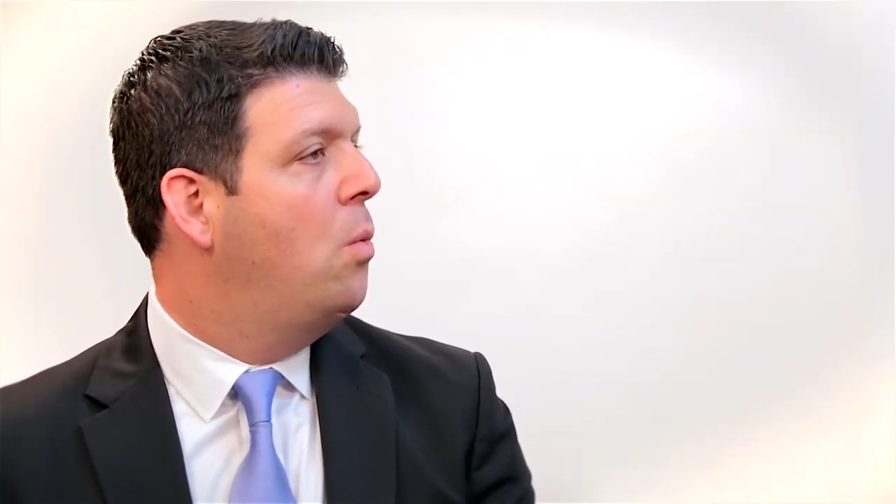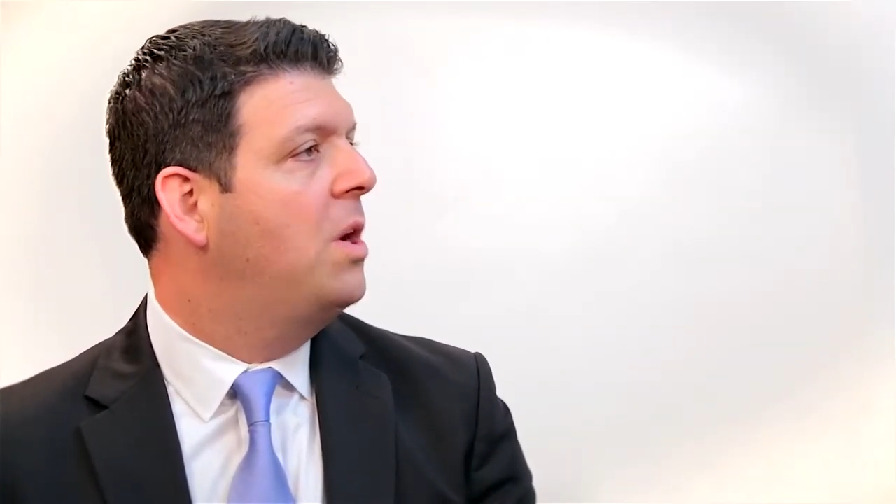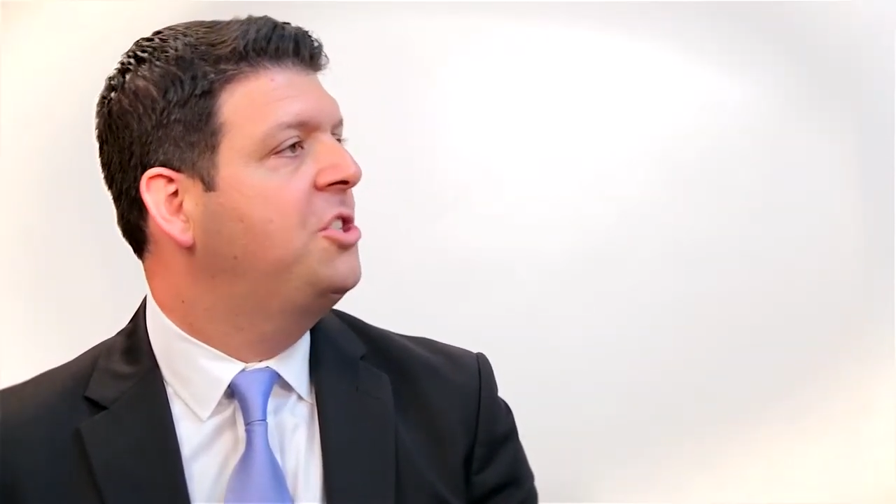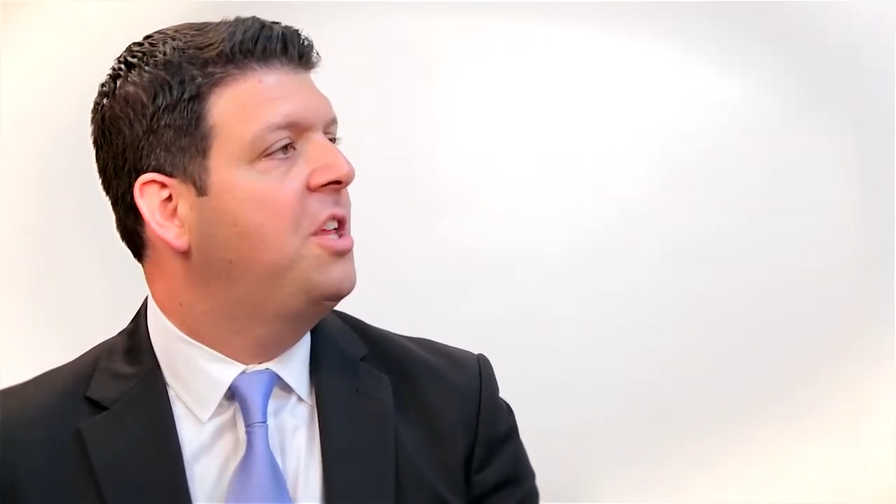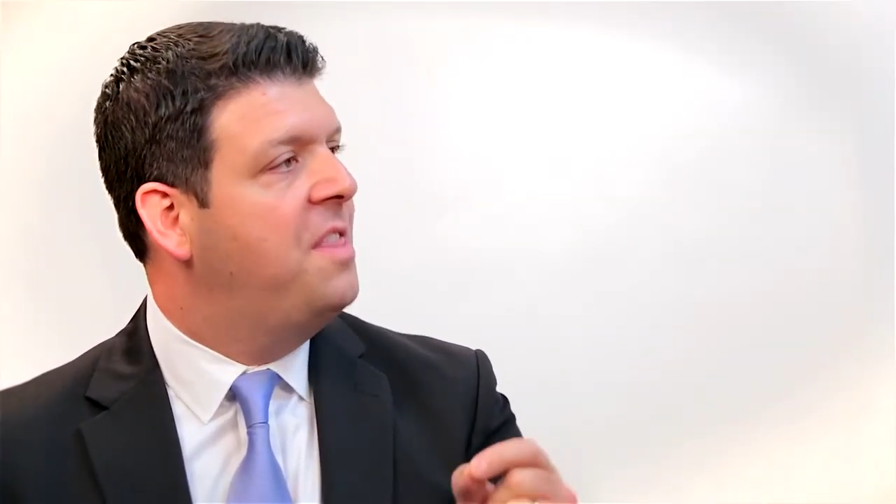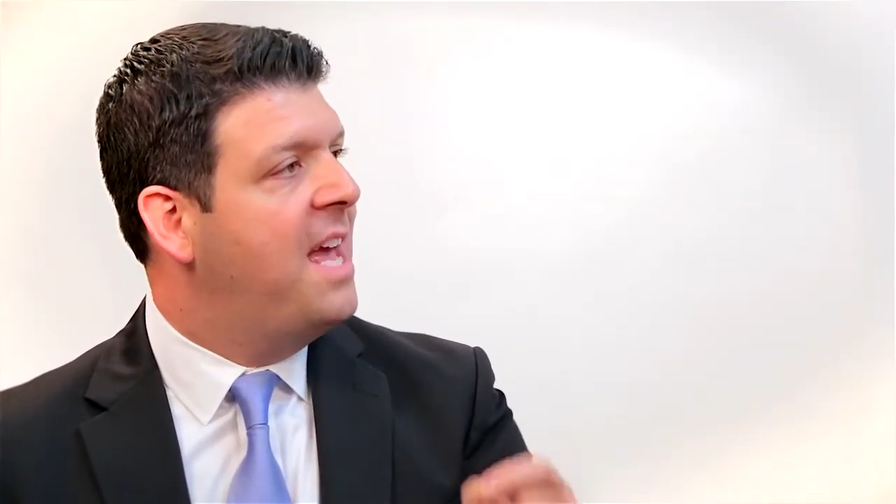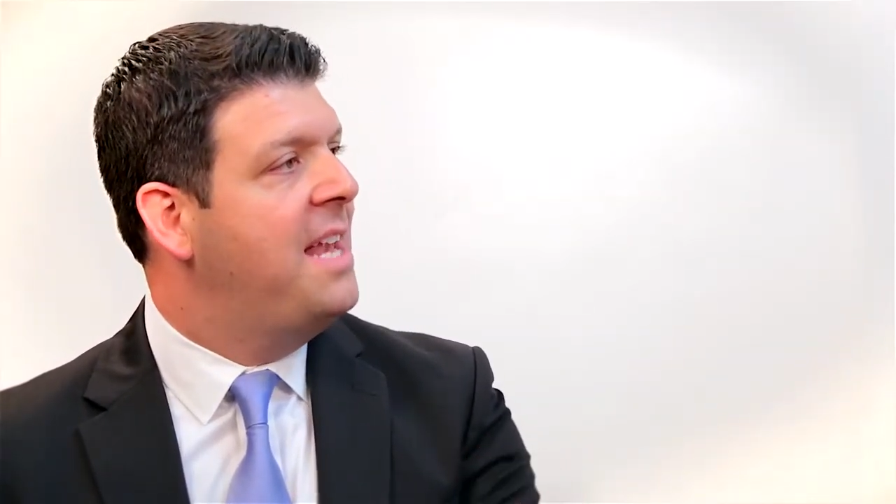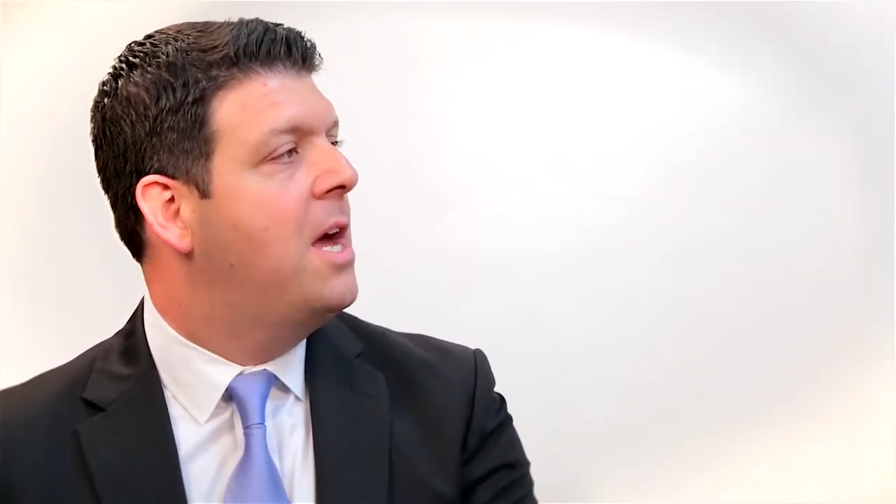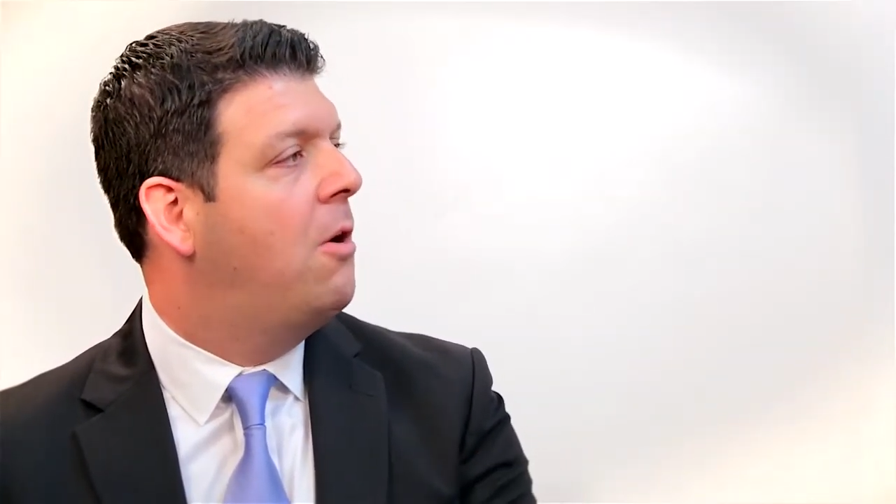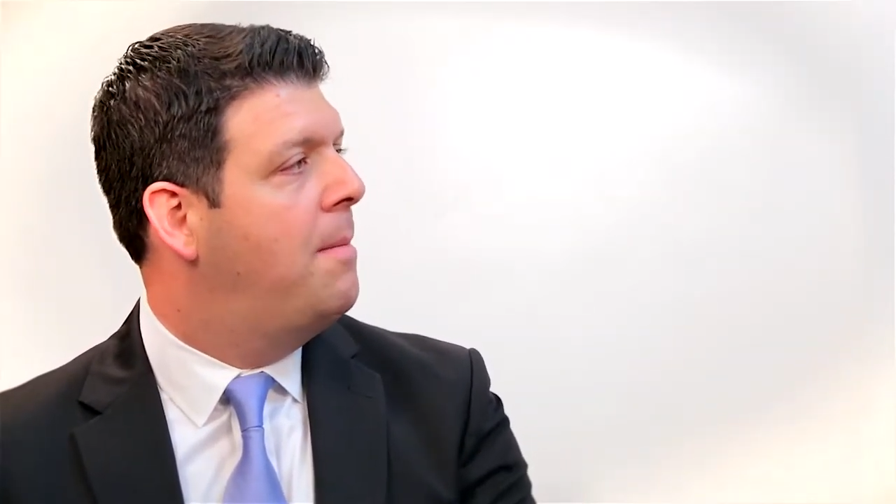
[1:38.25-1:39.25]
what should
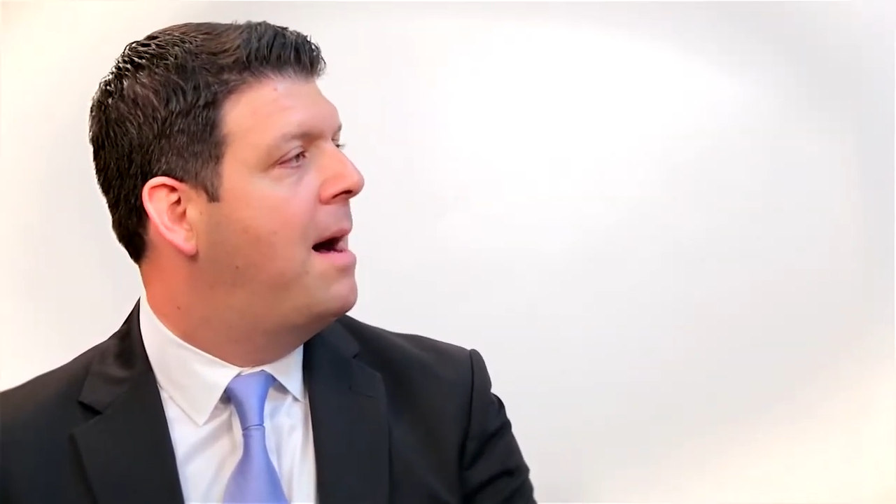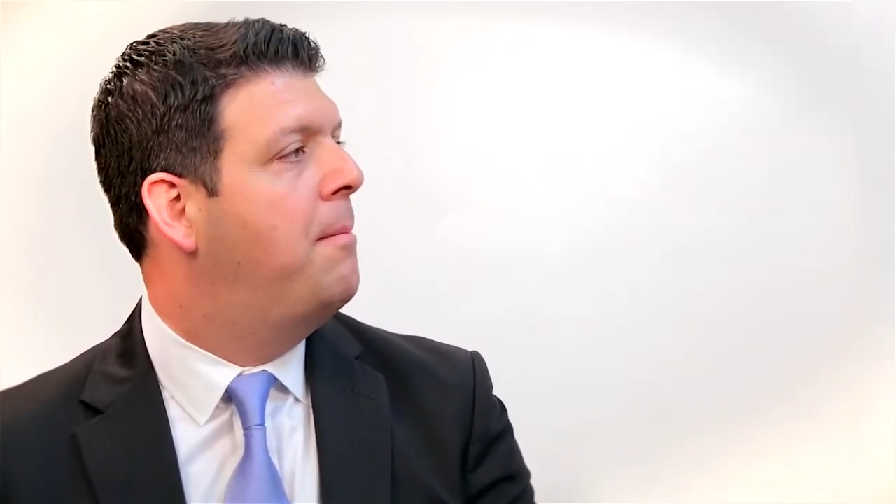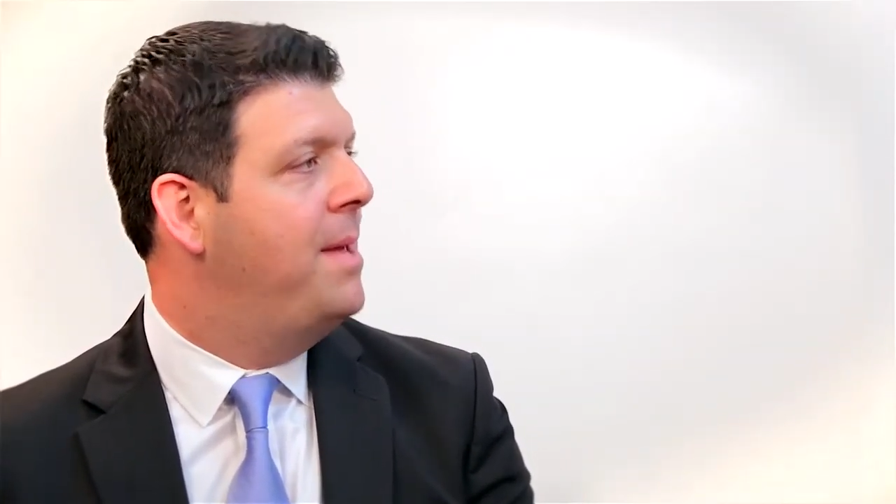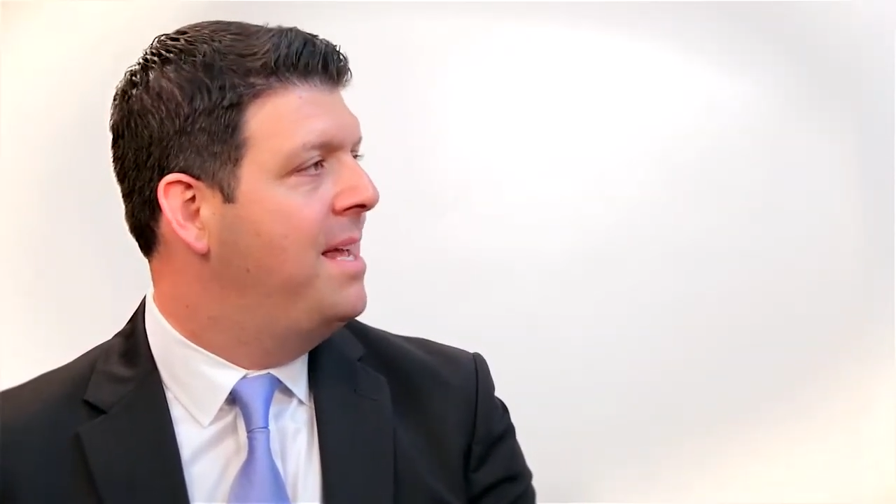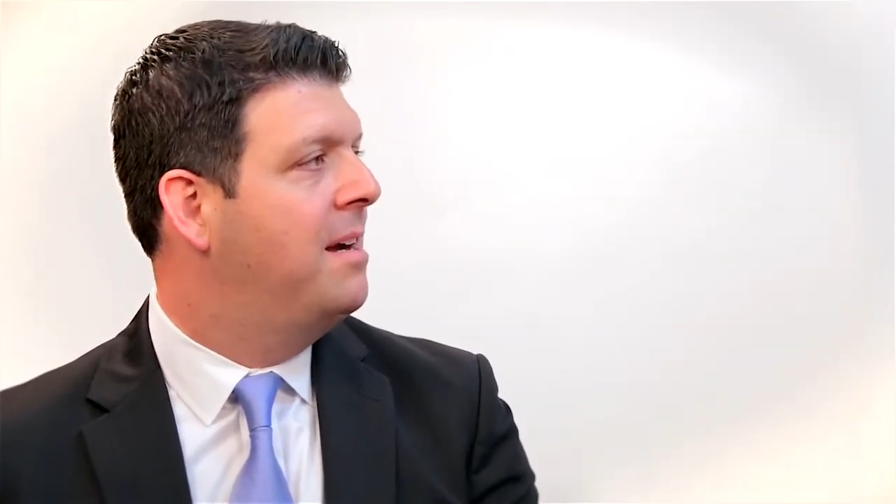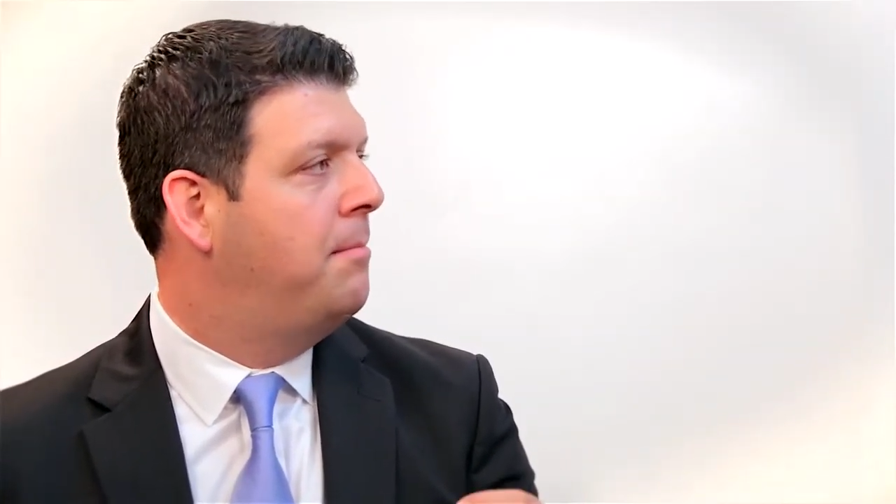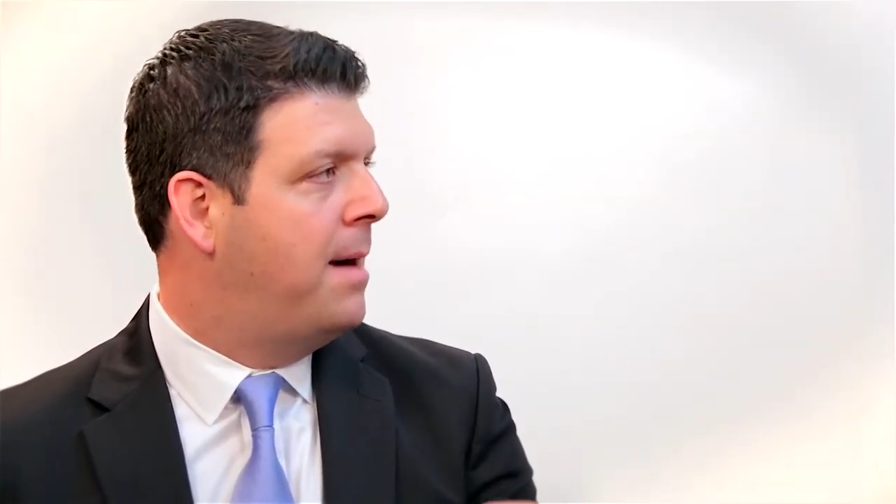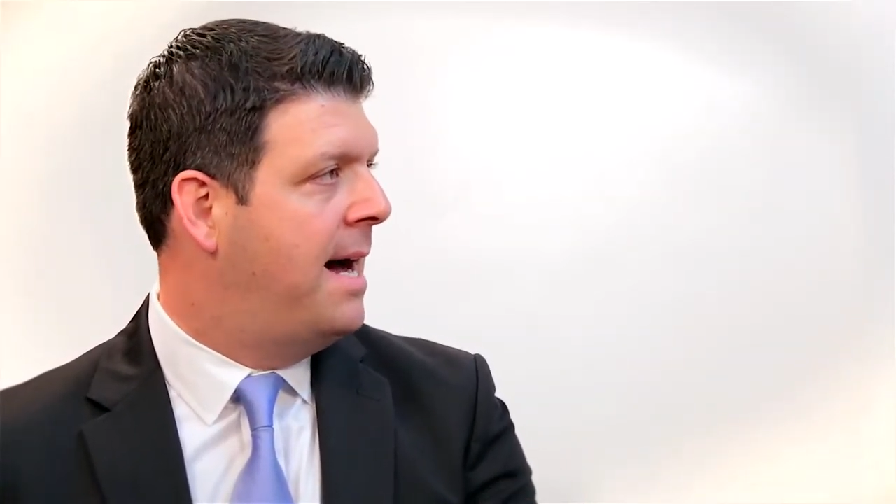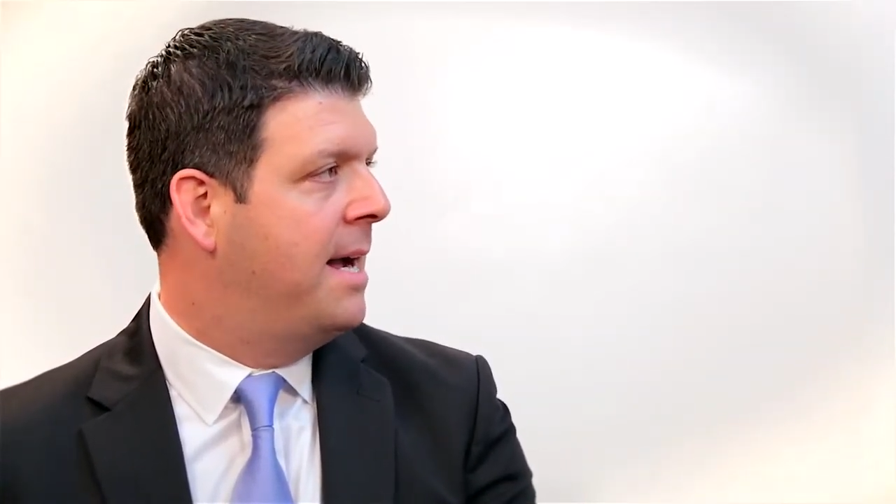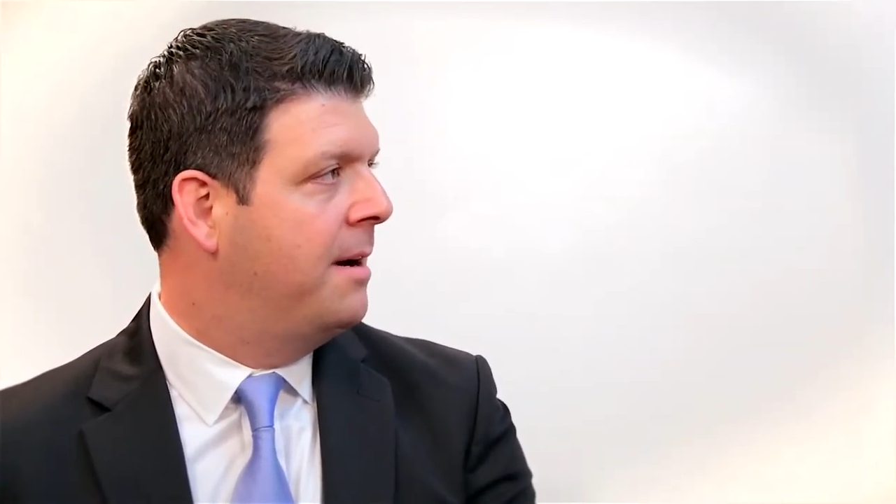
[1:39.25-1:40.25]
they know about being the
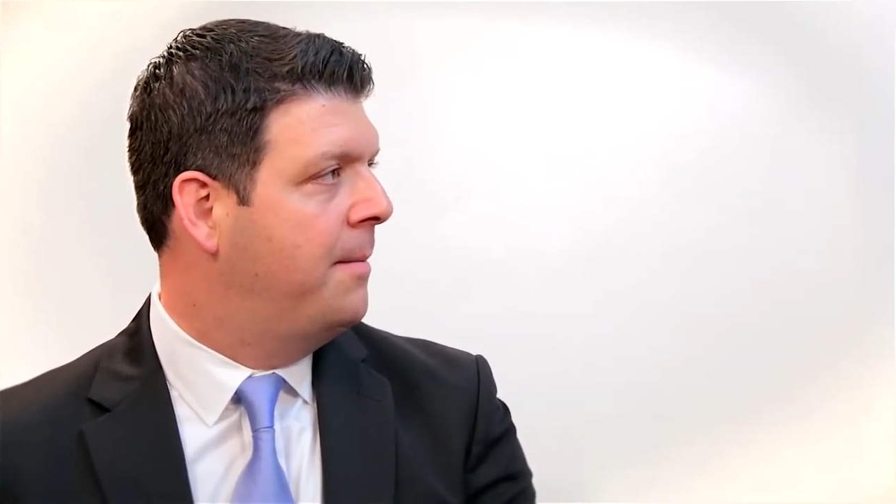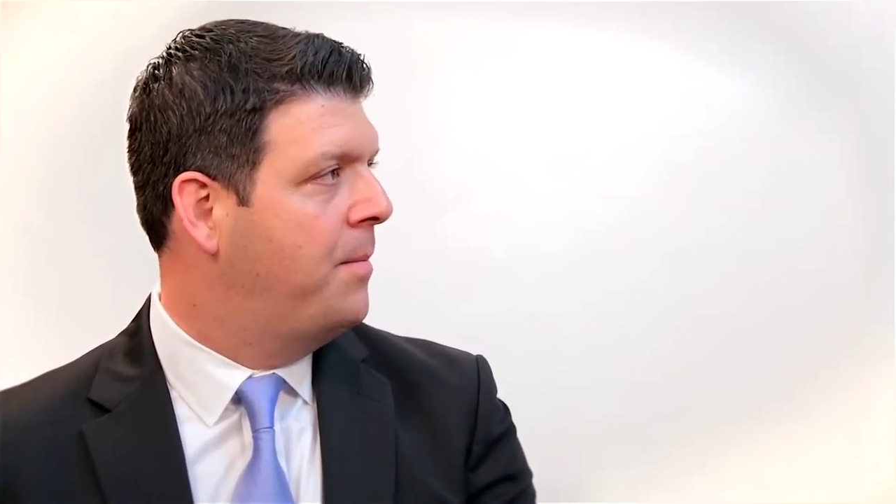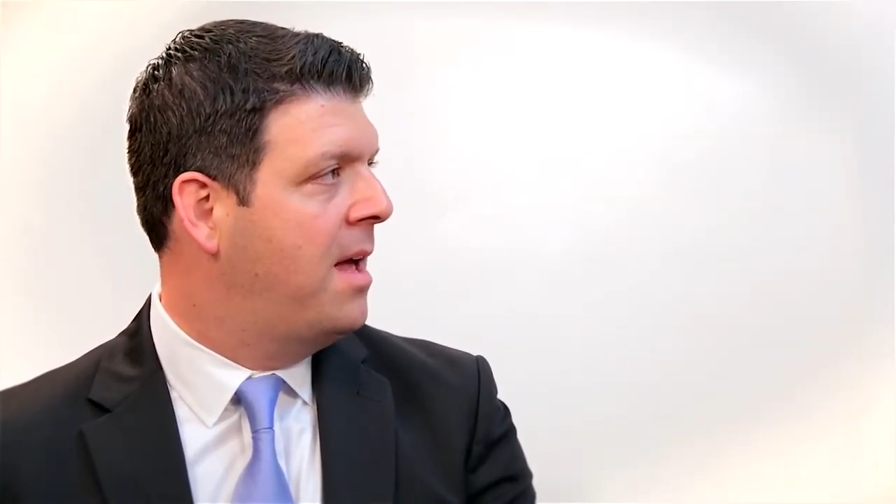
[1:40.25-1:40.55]
buyer?